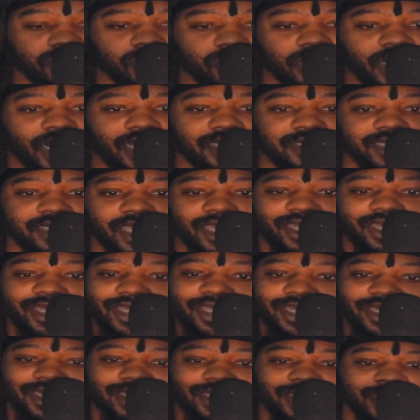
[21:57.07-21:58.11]
guys had
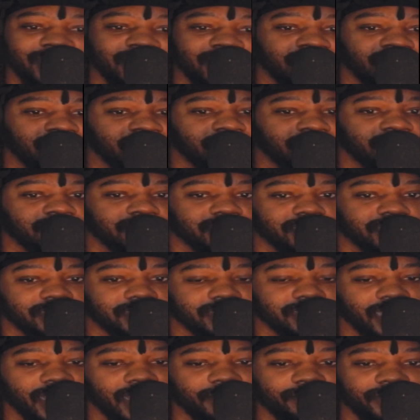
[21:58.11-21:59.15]
any
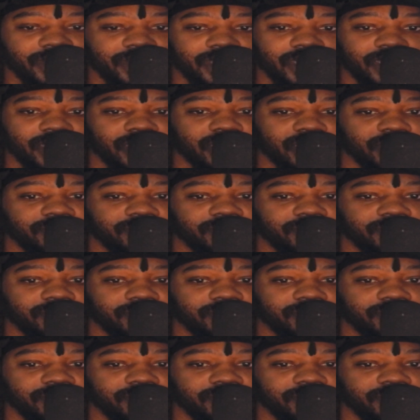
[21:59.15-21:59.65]
step in any